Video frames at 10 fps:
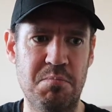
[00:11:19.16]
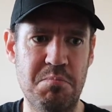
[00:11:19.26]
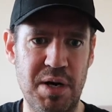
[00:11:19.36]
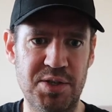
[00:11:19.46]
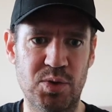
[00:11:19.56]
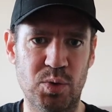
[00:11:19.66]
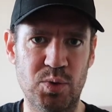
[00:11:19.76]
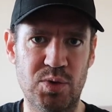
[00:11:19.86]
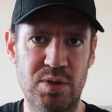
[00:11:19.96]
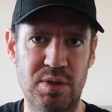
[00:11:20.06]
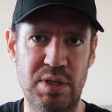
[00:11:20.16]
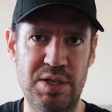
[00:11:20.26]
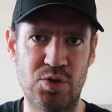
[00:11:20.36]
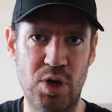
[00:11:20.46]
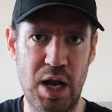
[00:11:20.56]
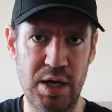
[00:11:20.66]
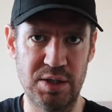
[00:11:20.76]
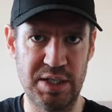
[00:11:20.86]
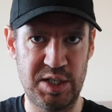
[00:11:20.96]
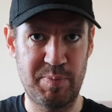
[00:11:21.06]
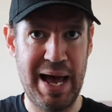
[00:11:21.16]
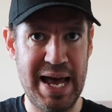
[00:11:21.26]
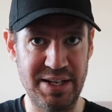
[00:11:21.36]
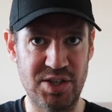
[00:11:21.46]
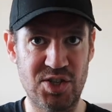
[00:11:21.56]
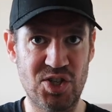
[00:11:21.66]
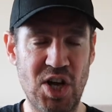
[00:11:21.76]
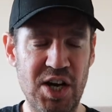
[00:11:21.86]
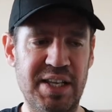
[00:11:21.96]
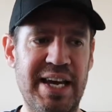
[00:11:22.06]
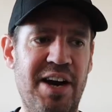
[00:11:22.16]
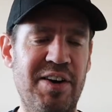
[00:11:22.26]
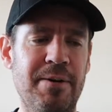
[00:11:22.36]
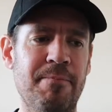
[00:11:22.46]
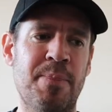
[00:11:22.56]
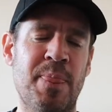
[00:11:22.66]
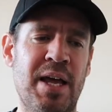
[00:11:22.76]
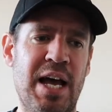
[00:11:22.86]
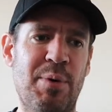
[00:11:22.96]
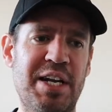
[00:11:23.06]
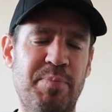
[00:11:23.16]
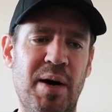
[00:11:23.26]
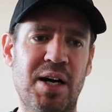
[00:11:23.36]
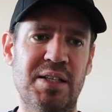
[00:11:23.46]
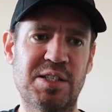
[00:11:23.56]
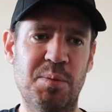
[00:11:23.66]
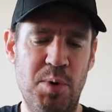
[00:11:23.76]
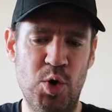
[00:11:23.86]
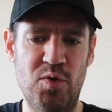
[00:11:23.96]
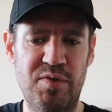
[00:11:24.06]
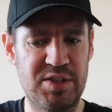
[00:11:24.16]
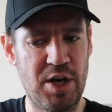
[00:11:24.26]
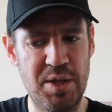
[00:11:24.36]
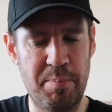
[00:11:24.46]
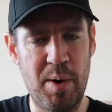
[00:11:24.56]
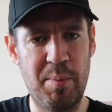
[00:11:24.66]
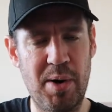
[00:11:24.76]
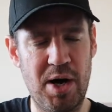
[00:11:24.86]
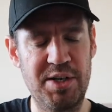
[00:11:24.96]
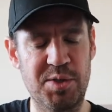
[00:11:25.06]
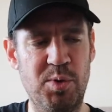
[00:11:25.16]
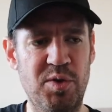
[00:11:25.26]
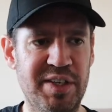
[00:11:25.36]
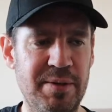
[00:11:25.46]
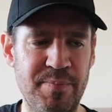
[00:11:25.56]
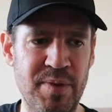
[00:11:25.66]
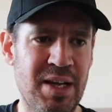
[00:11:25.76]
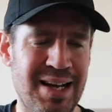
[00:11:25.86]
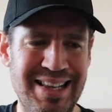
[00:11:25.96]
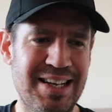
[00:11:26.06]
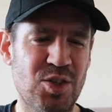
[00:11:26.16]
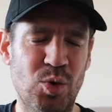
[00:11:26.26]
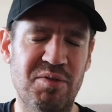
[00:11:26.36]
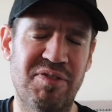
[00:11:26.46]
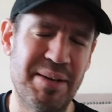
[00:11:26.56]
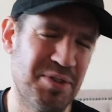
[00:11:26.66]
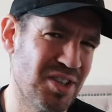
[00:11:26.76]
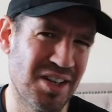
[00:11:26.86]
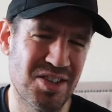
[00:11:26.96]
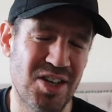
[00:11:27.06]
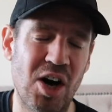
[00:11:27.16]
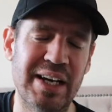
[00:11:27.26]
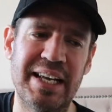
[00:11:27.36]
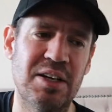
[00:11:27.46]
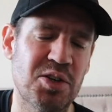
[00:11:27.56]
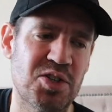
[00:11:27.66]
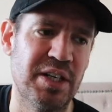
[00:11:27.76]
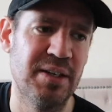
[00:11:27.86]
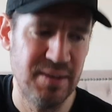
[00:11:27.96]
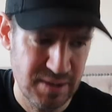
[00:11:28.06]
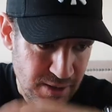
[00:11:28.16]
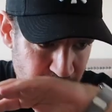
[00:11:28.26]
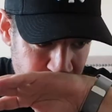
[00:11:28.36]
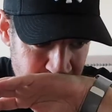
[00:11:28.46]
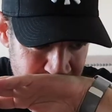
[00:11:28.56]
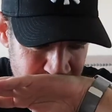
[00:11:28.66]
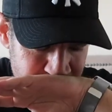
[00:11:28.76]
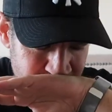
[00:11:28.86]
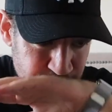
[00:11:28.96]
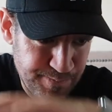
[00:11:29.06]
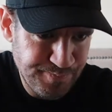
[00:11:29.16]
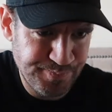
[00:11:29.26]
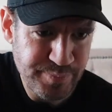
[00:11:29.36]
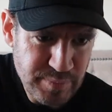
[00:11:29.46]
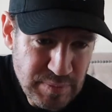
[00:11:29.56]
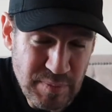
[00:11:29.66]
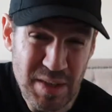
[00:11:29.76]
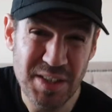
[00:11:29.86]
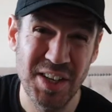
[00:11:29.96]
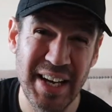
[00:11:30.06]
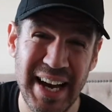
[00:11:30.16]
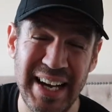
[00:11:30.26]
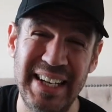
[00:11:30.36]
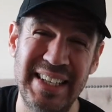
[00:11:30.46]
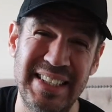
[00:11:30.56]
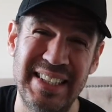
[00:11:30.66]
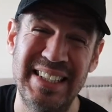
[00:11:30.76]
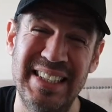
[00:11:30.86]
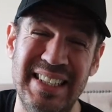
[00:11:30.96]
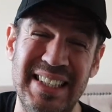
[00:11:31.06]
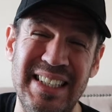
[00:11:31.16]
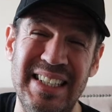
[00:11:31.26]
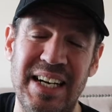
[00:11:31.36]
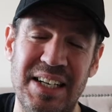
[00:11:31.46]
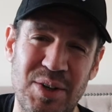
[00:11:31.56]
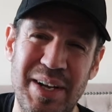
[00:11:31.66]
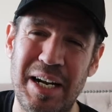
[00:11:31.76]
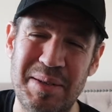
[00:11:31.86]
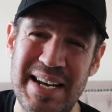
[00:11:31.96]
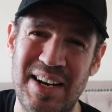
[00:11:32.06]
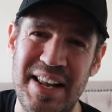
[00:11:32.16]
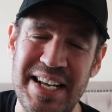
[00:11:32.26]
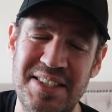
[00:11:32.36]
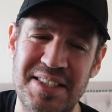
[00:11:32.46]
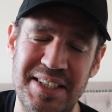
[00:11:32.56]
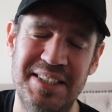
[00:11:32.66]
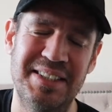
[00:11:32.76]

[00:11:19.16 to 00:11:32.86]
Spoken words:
muscles and your lungs expanding to suck the air in. And when this part doesn't move, it's only the bottom part that's moving, and it's all inflamed. I just can't get the oxygen. So yeah, so I end up sounding like this.